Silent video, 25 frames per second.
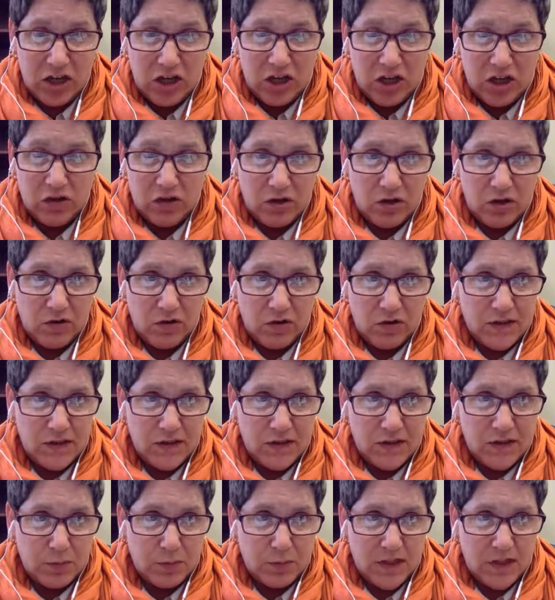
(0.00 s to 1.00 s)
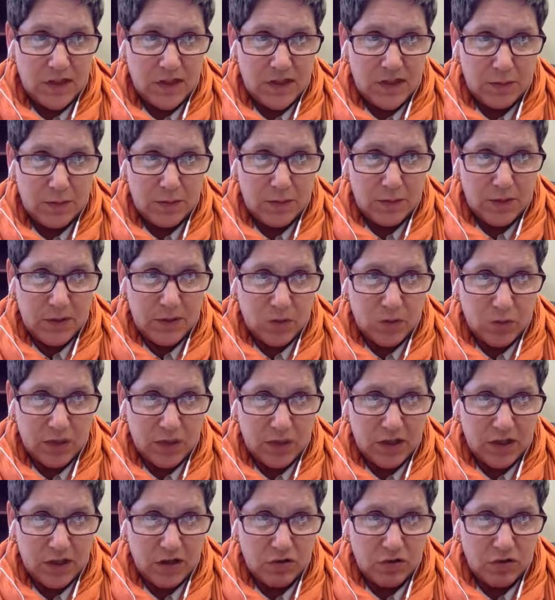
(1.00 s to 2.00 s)
you'll notice the participants
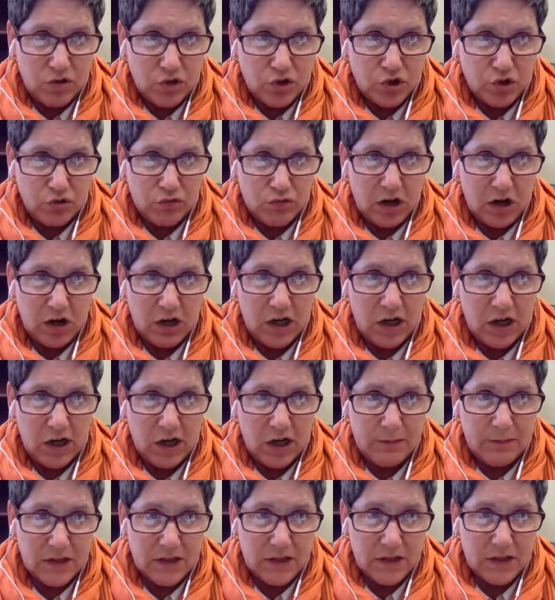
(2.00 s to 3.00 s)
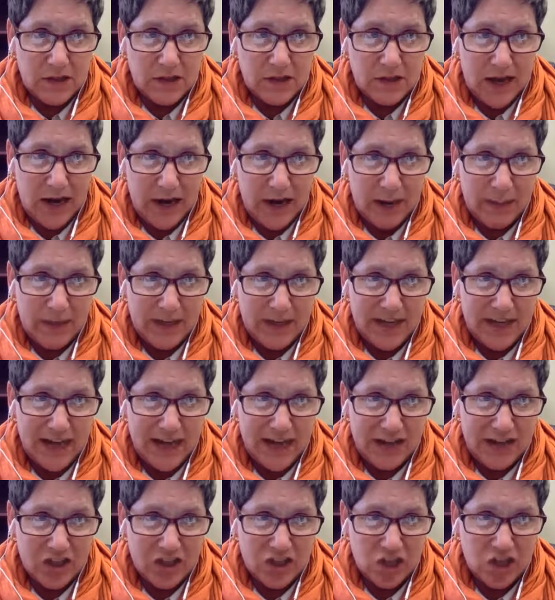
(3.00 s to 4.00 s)
window shrunk up to the top, and
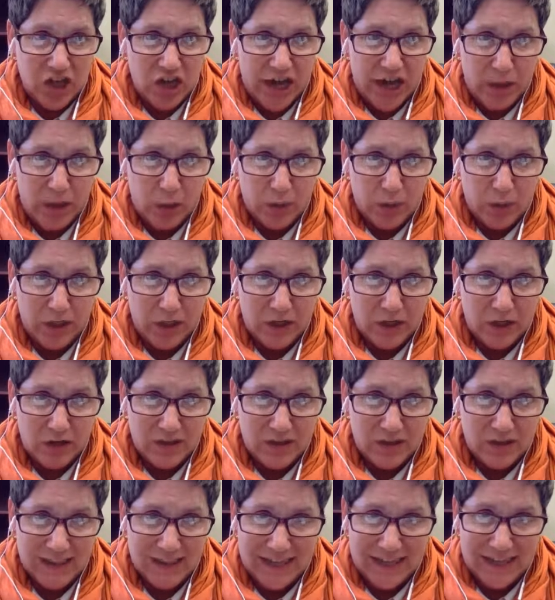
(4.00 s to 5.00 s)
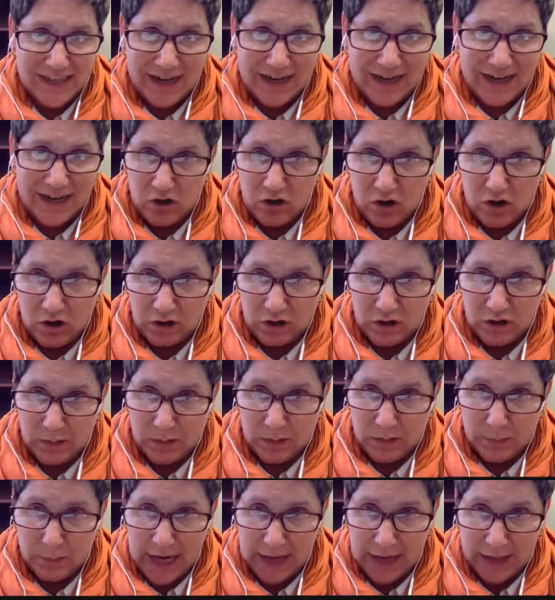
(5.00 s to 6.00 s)
now the chat window is down along the
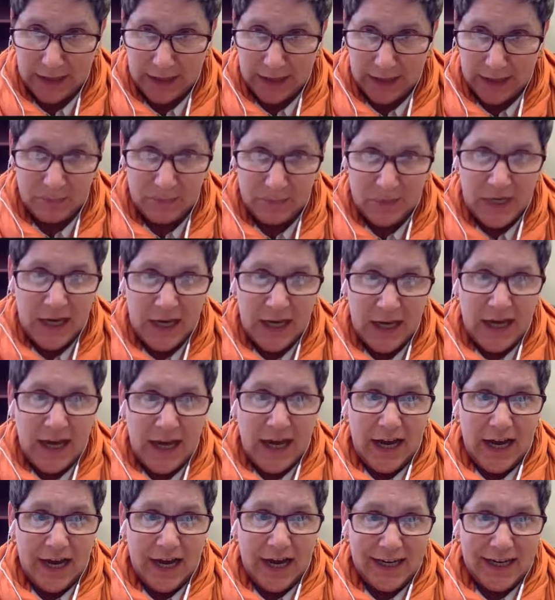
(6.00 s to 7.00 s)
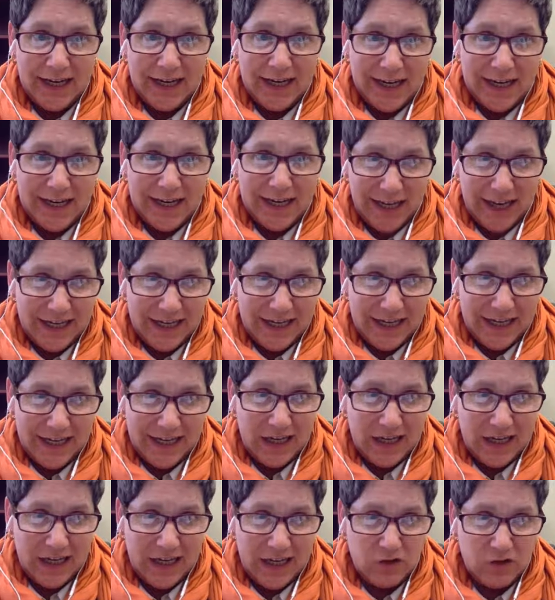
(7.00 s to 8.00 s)
bottom. Again,
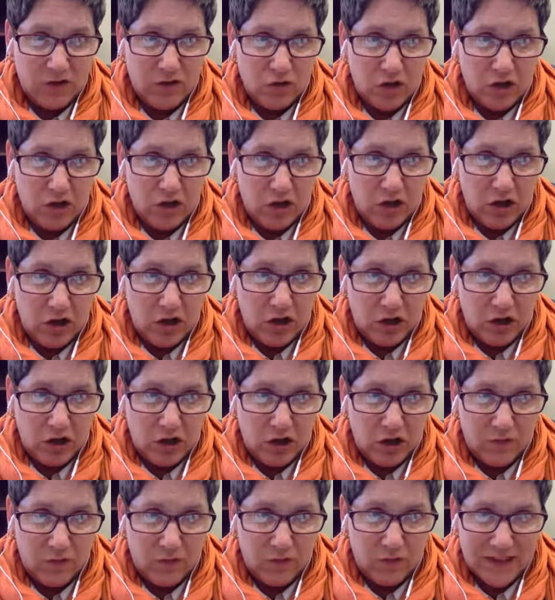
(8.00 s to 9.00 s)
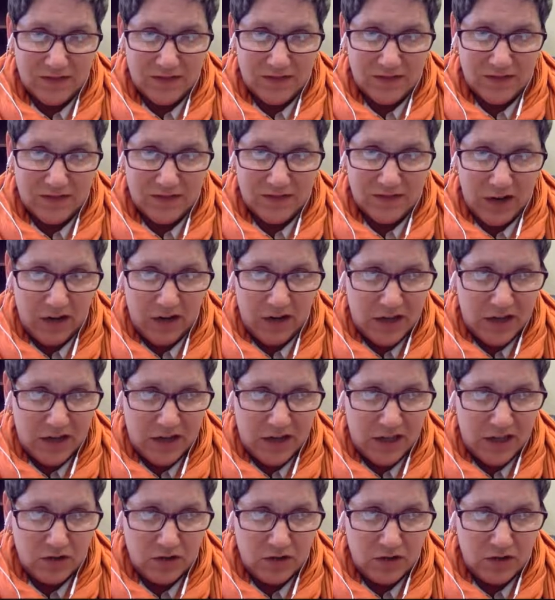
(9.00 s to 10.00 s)
if you look for this very
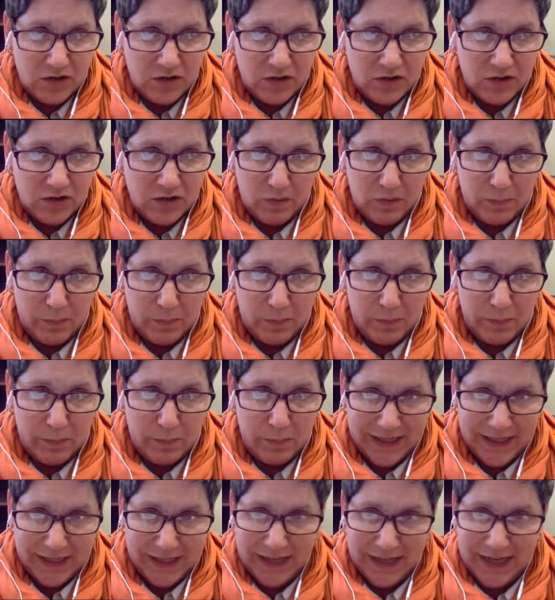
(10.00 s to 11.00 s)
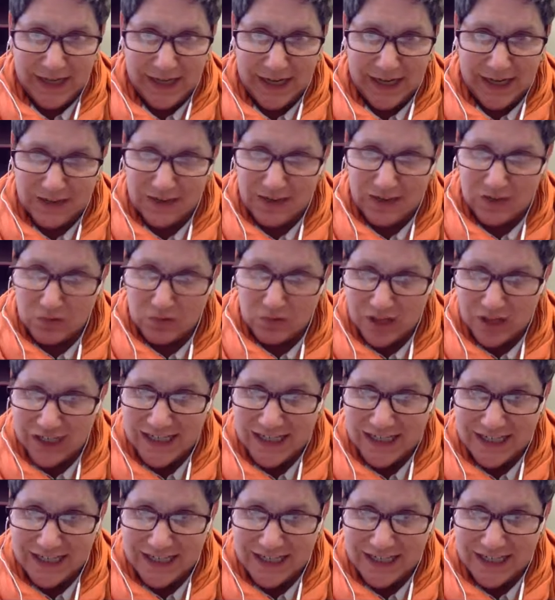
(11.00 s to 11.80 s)
little subtle button that has 3